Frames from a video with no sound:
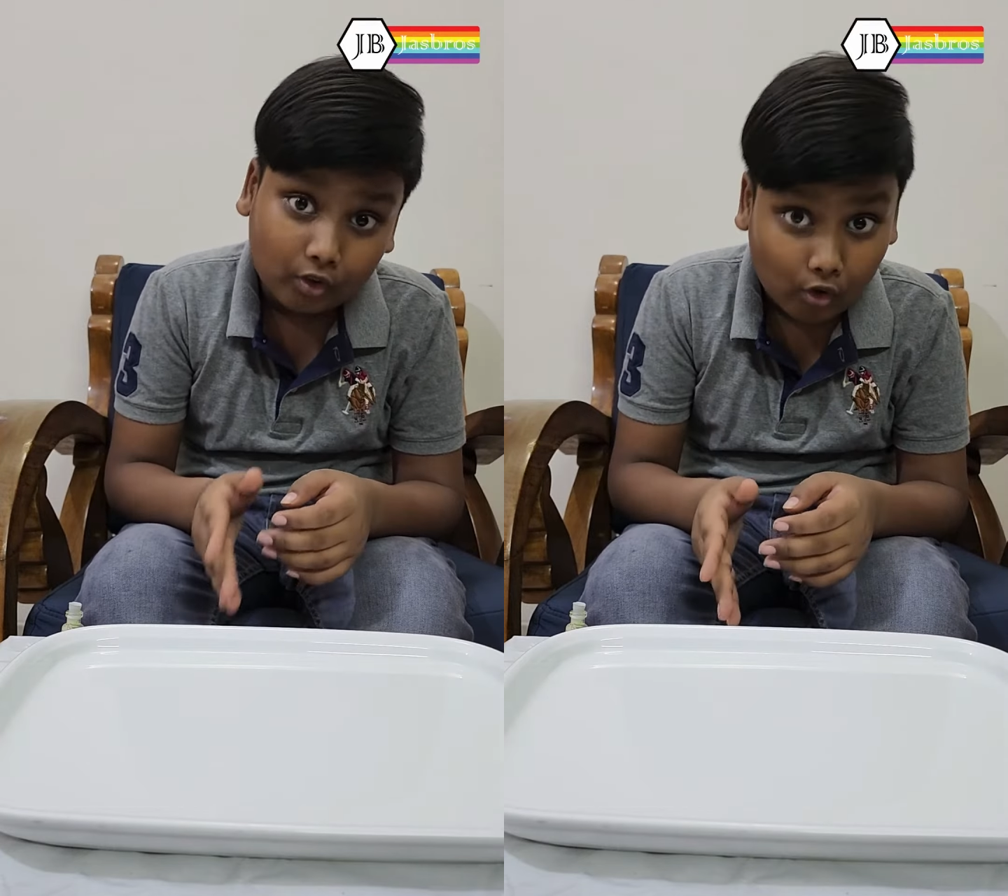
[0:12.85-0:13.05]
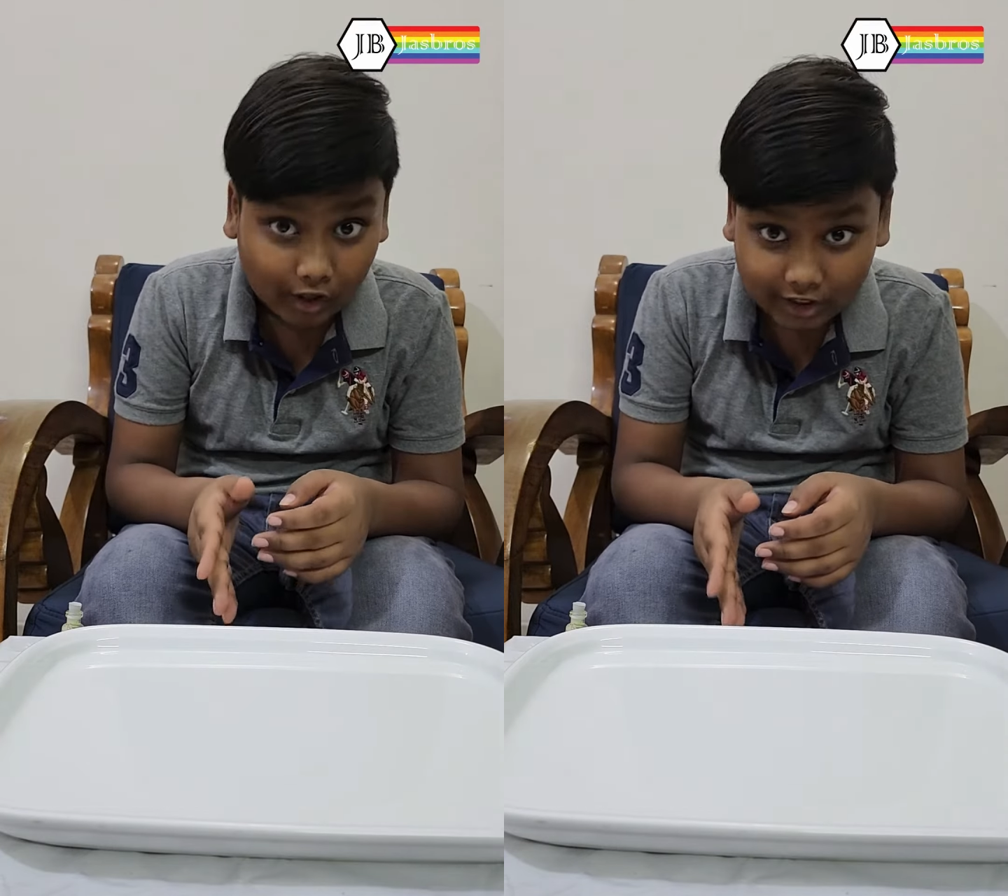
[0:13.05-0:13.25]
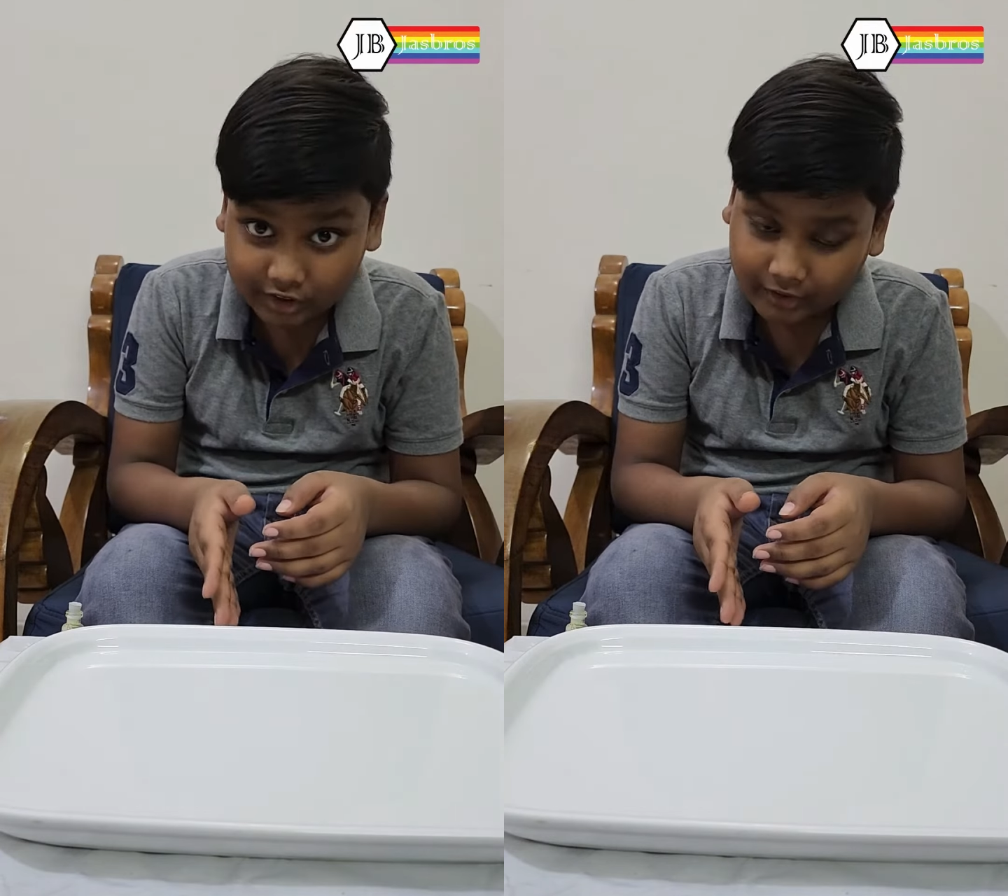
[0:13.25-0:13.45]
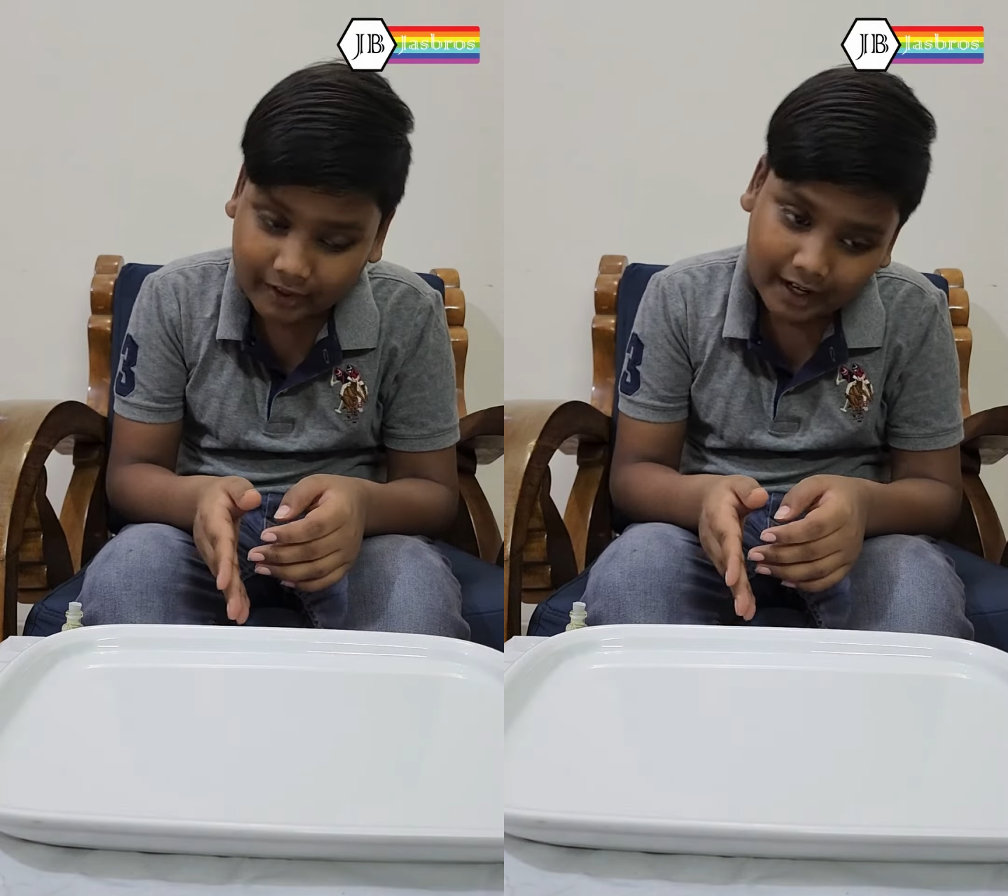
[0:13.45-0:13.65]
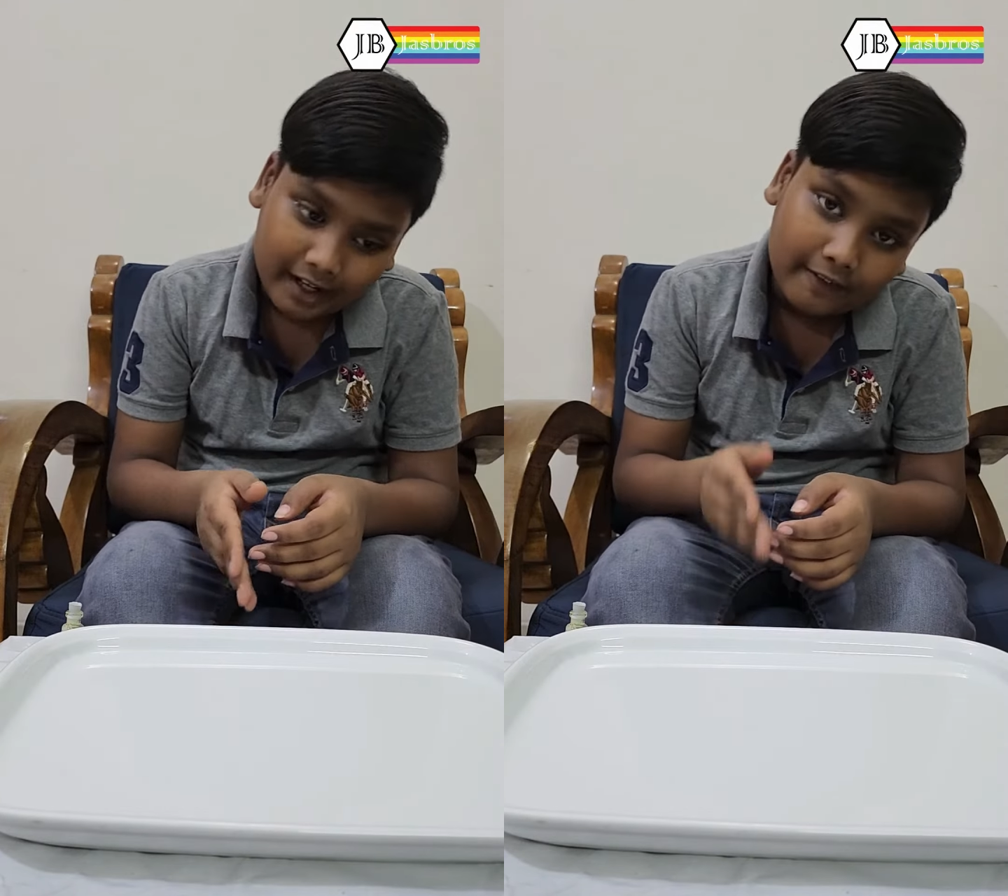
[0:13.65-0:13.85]
or
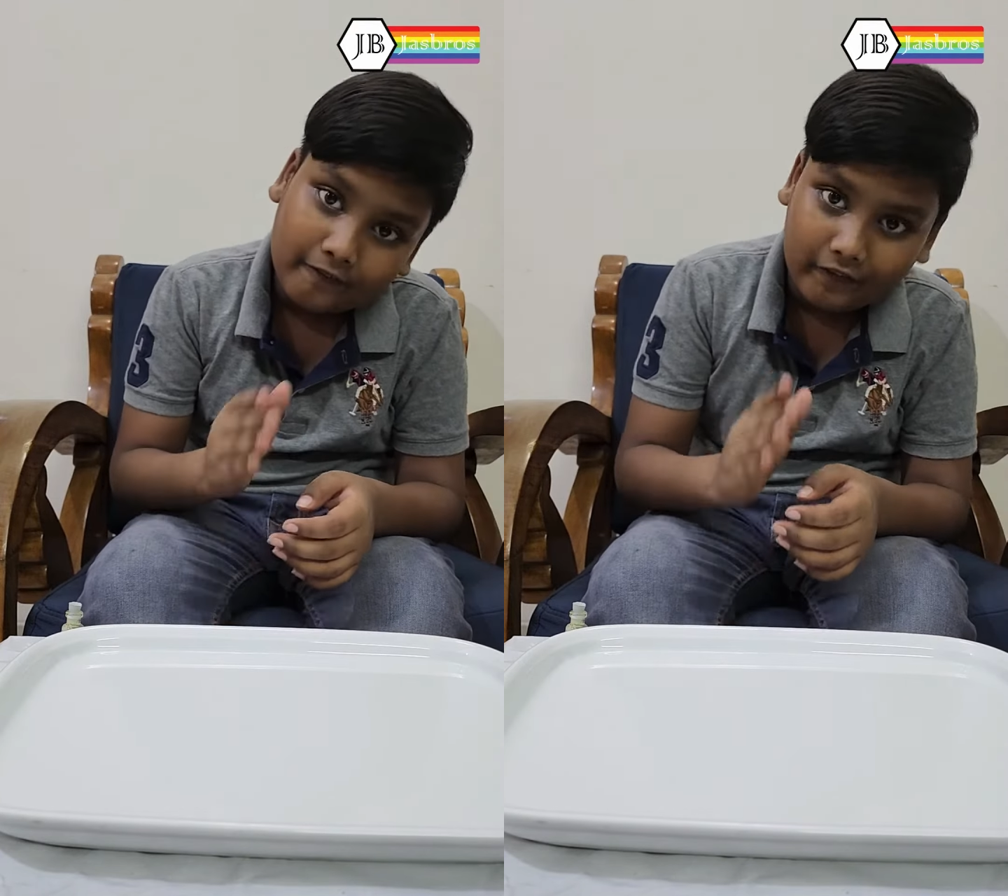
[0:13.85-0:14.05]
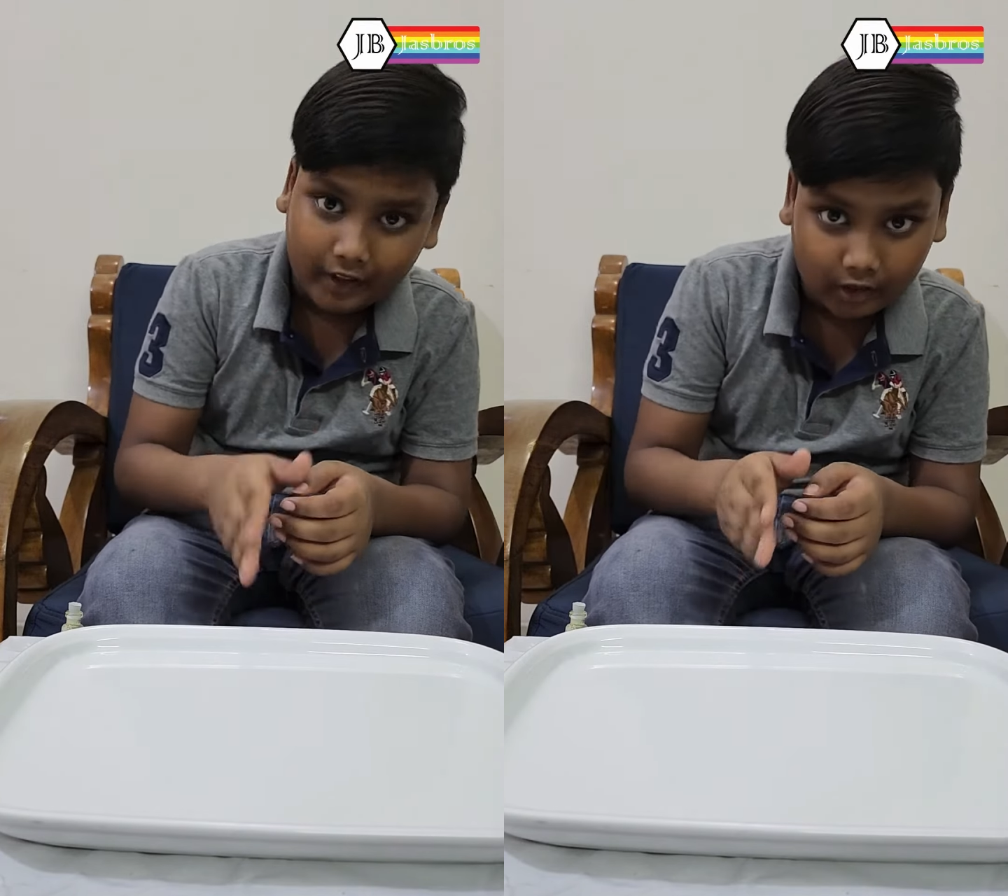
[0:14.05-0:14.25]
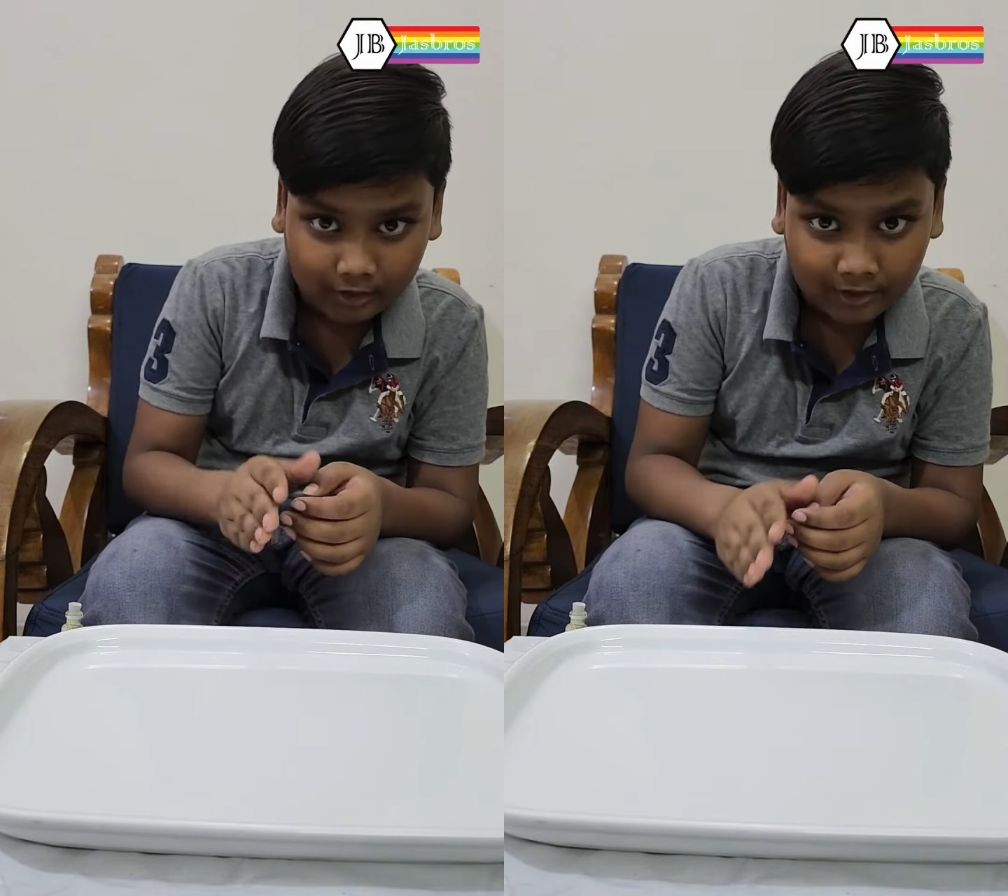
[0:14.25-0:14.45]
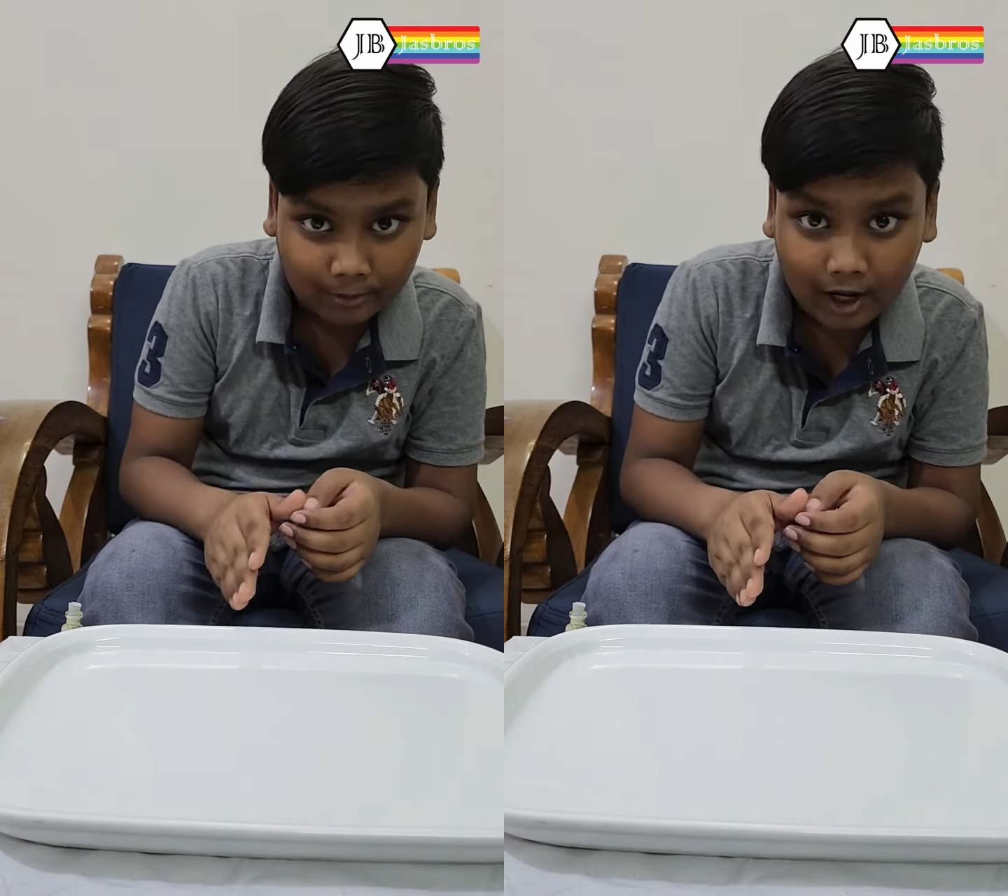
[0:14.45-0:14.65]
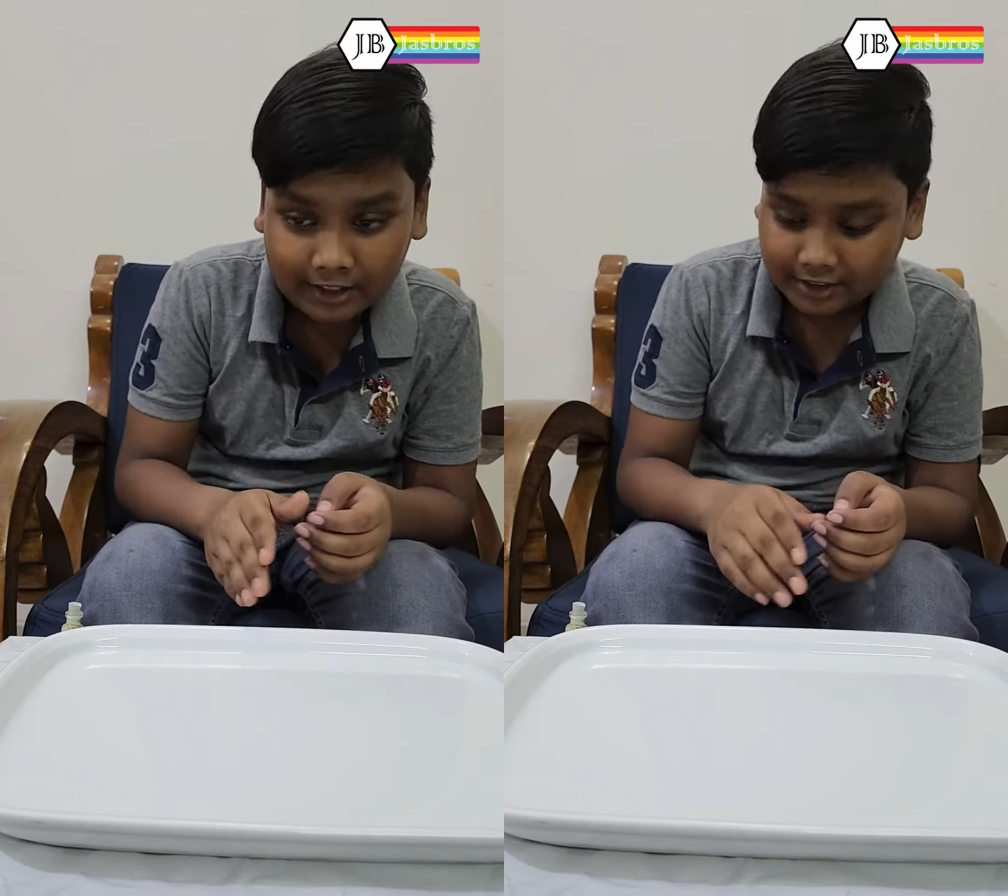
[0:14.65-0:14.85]
tray filled with
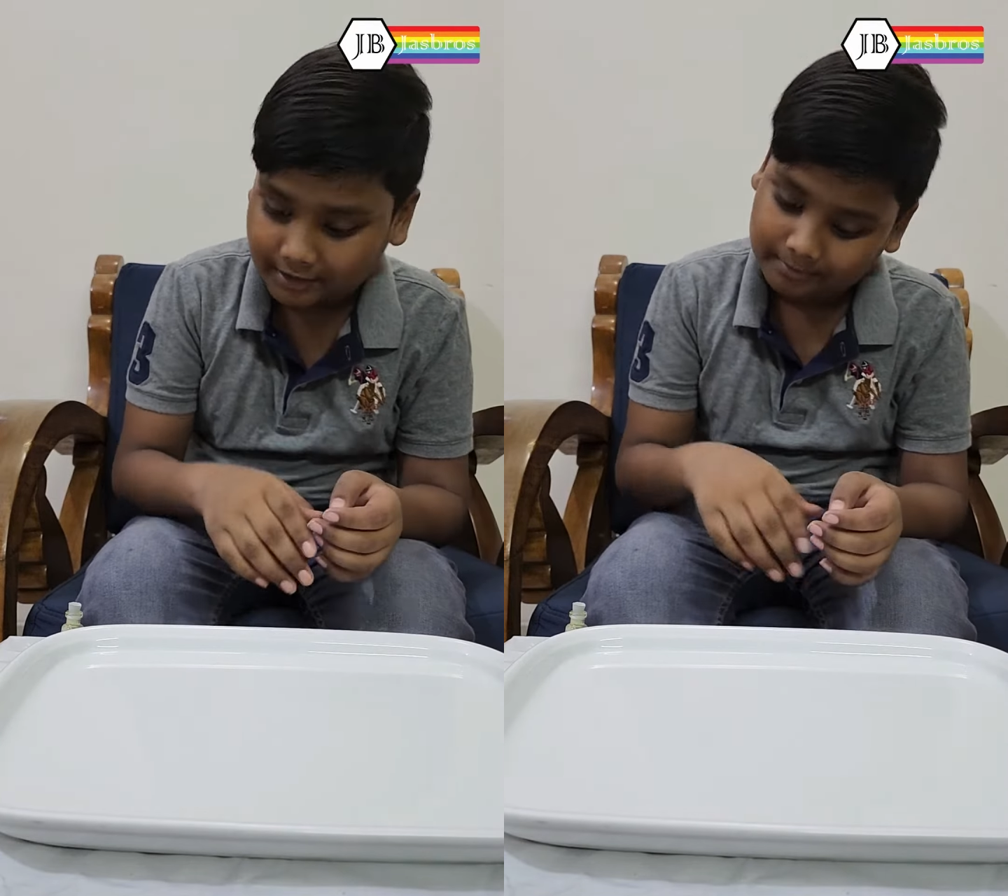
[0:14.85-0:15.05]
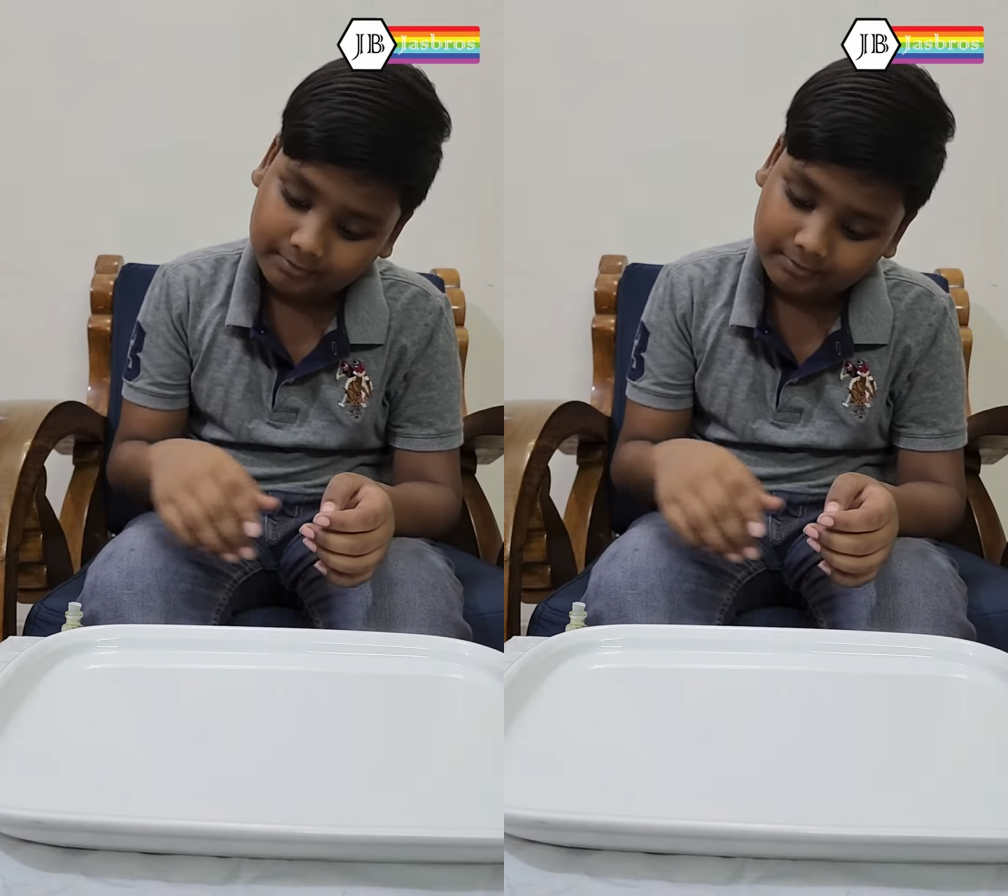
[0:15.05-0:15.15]
water.